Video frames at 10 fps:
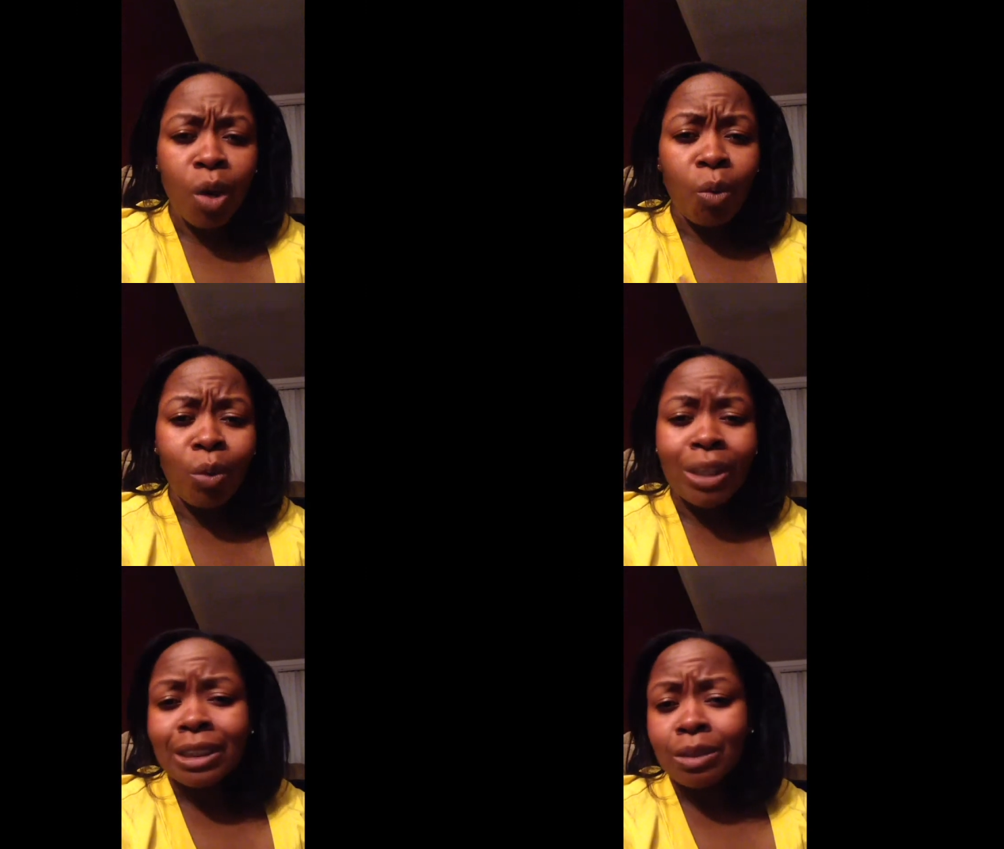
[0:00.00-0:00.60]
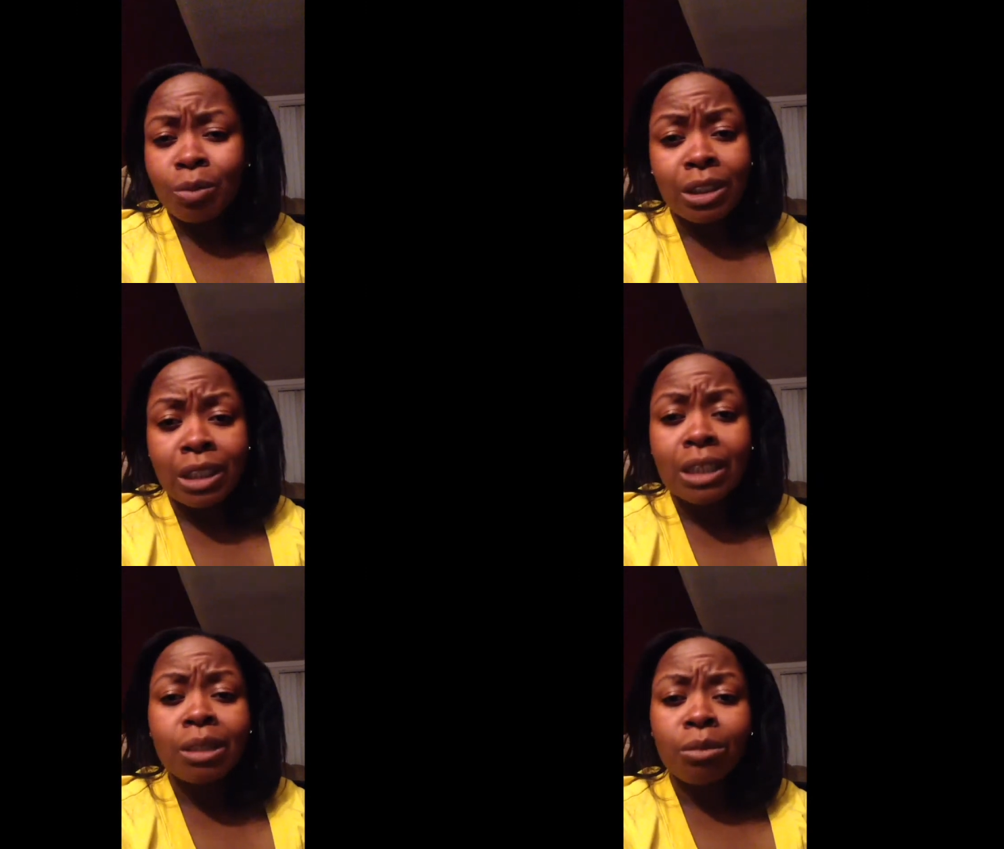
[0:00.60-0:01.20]
what
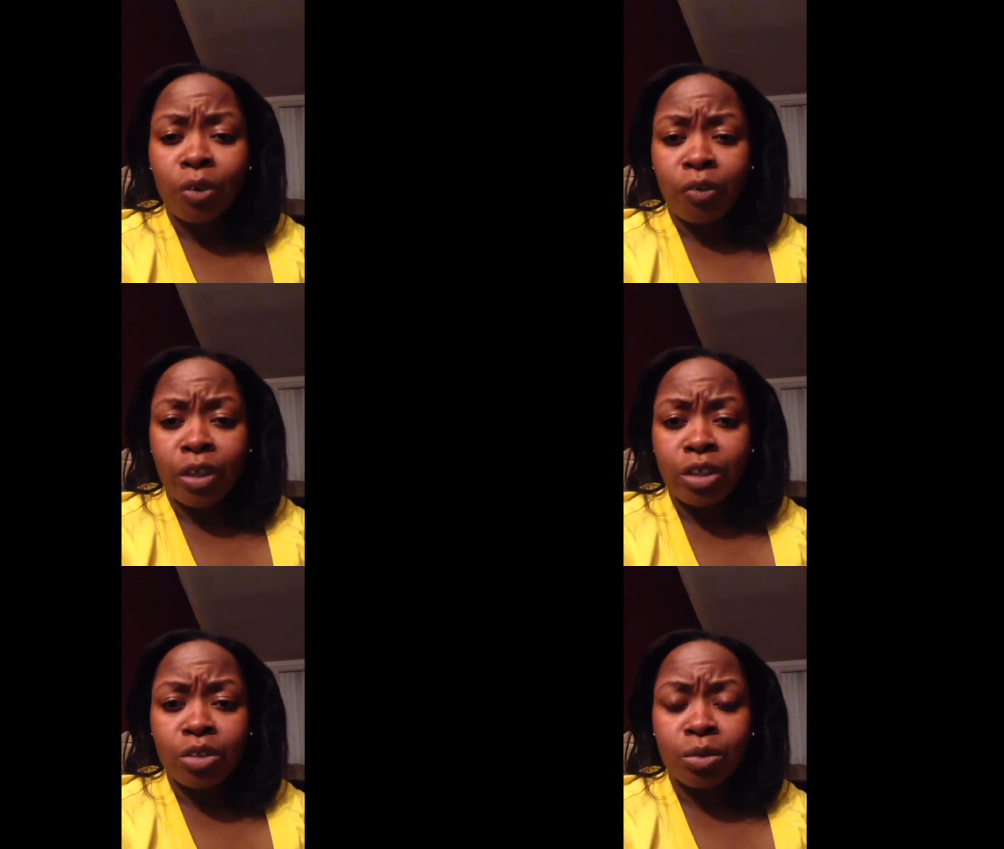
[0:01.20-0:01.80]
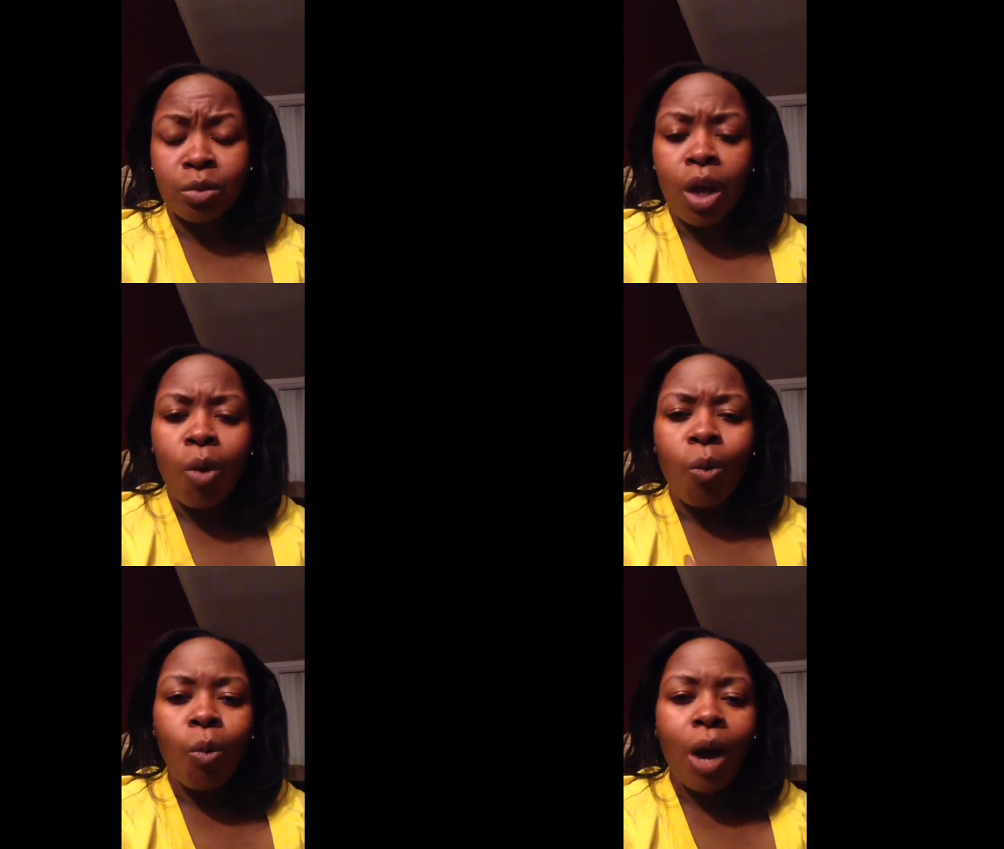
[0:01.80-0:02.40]
doesn't motivate you,
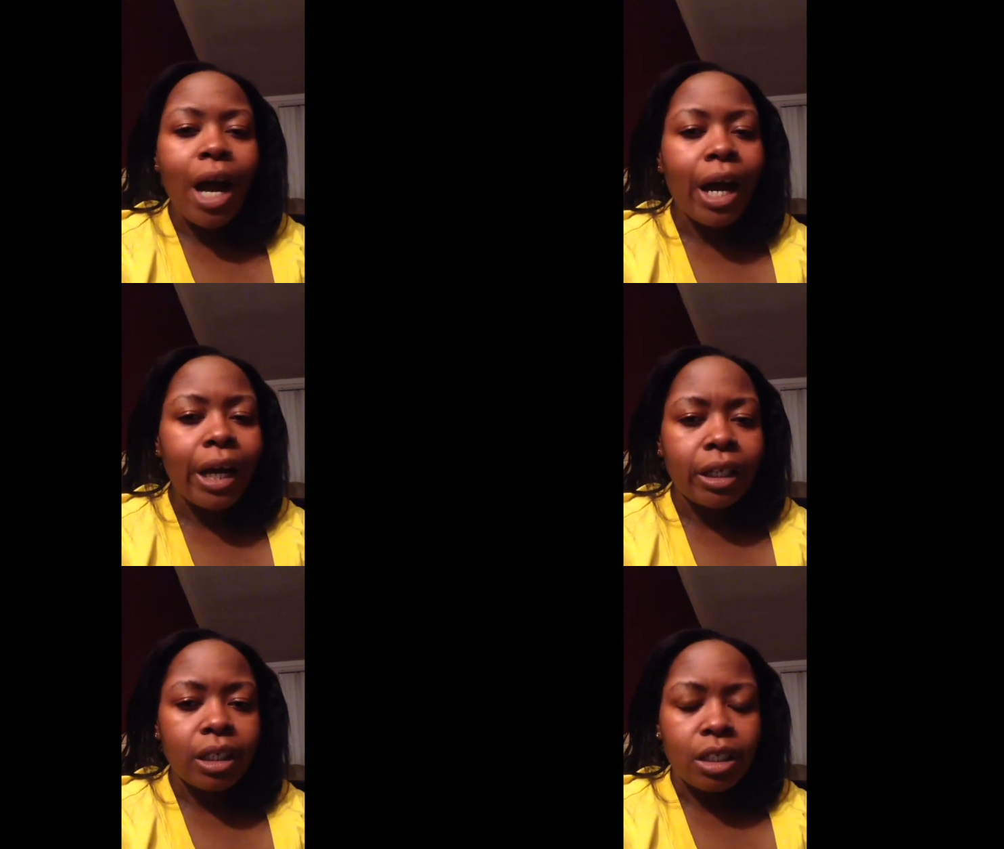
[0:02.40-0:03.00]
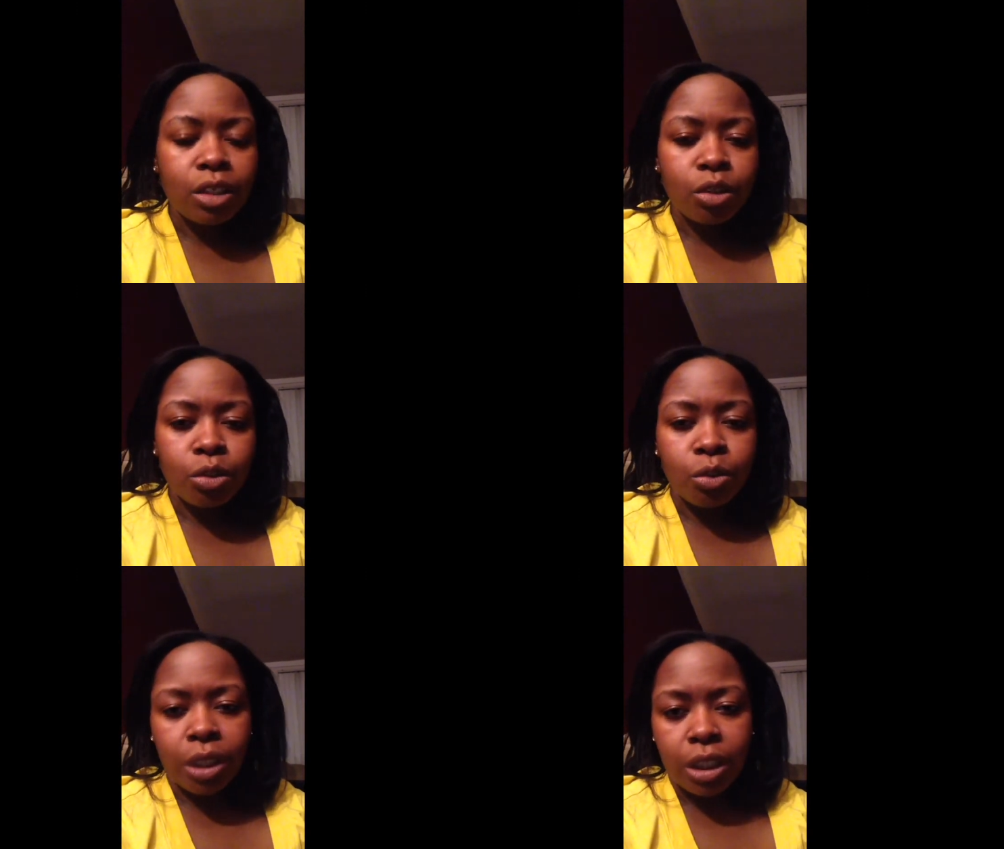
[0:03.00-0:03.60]
why do
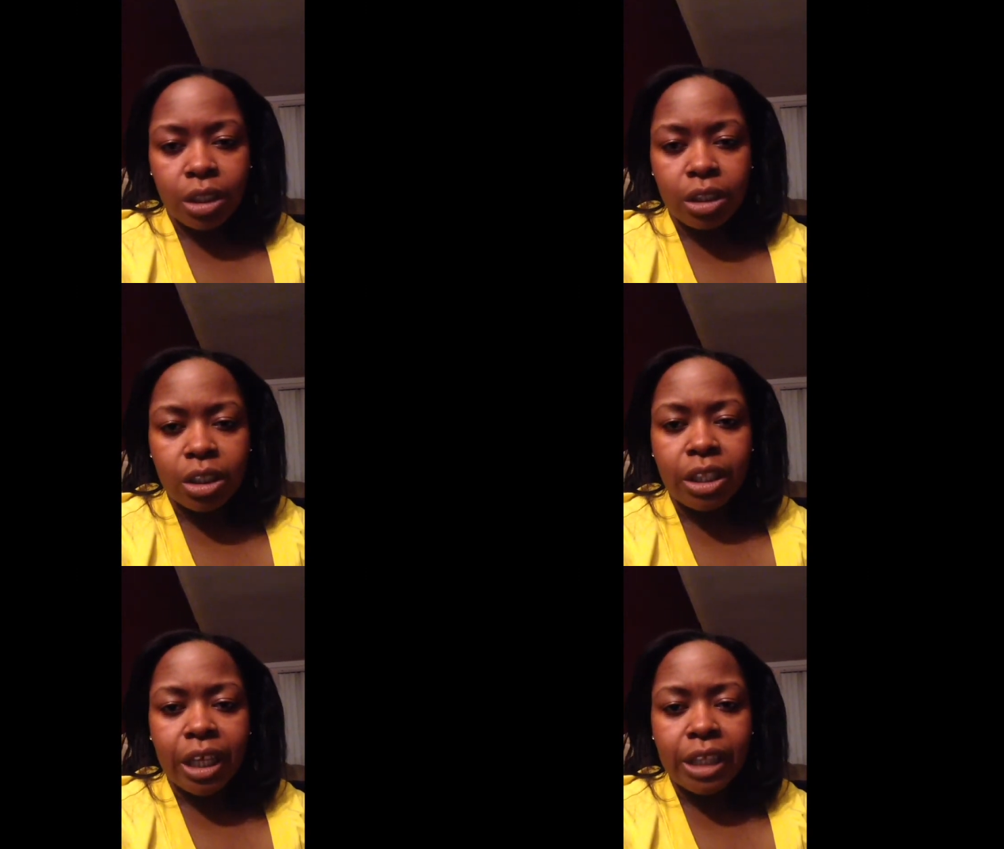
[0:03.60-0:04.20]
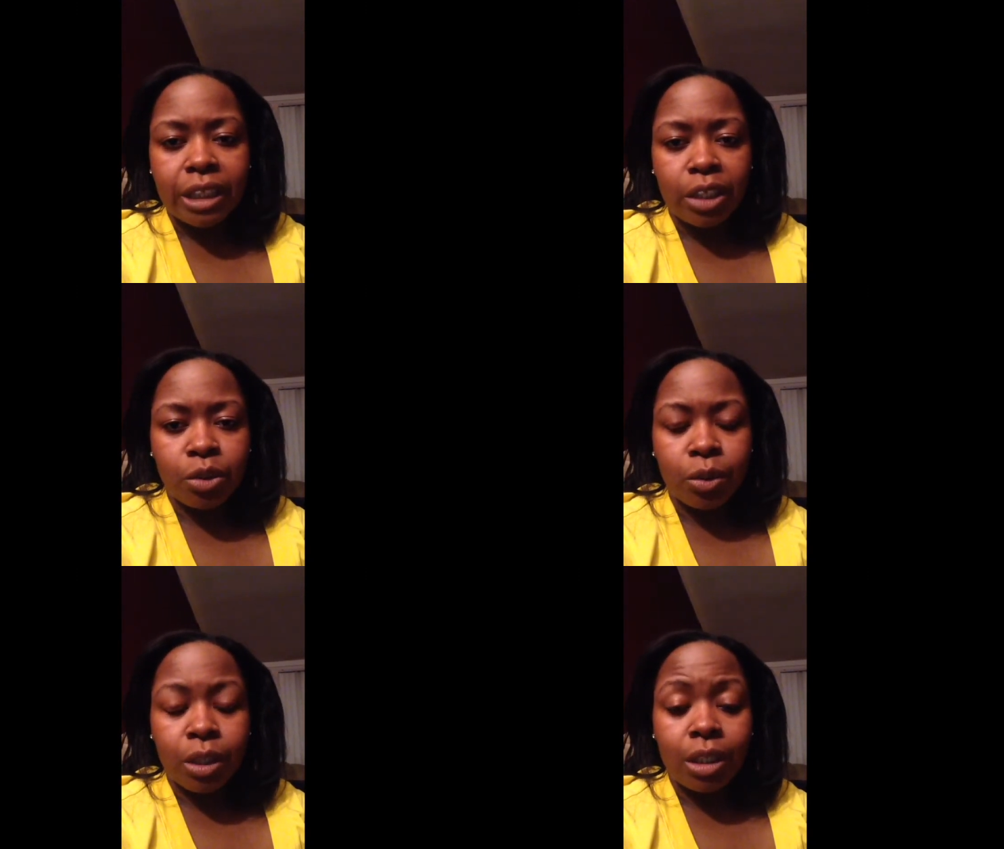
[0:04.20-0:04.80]
you eat the things that you
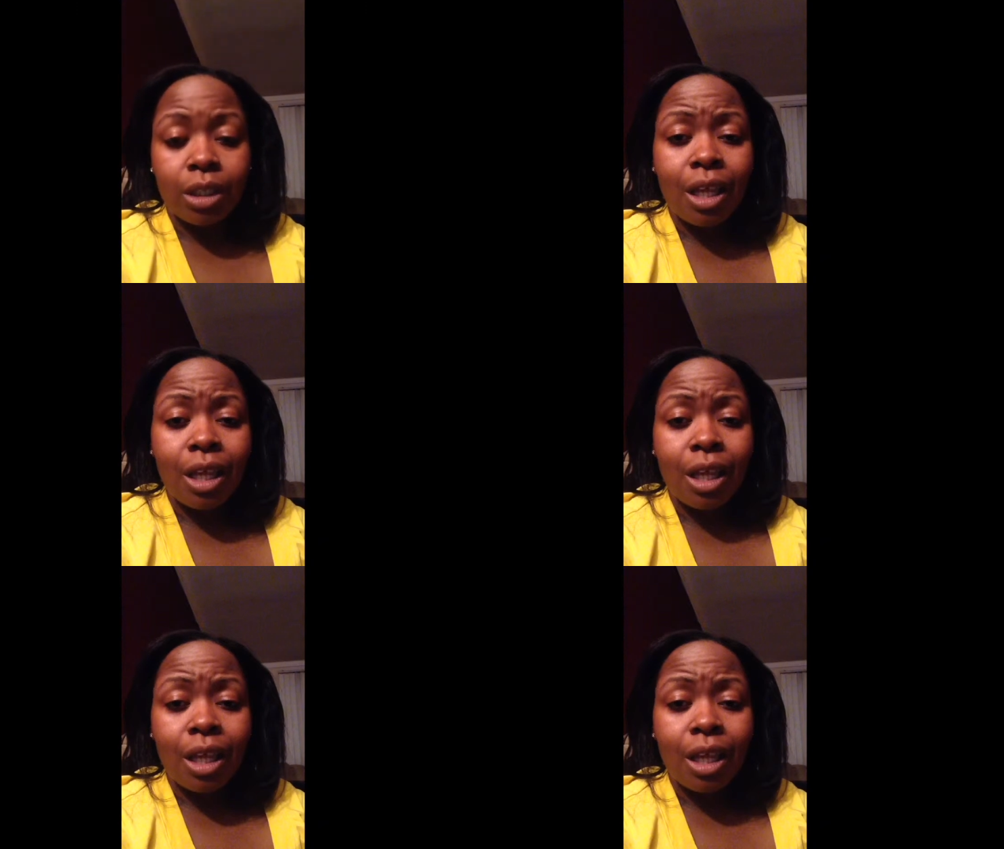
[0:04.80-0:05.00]
eat.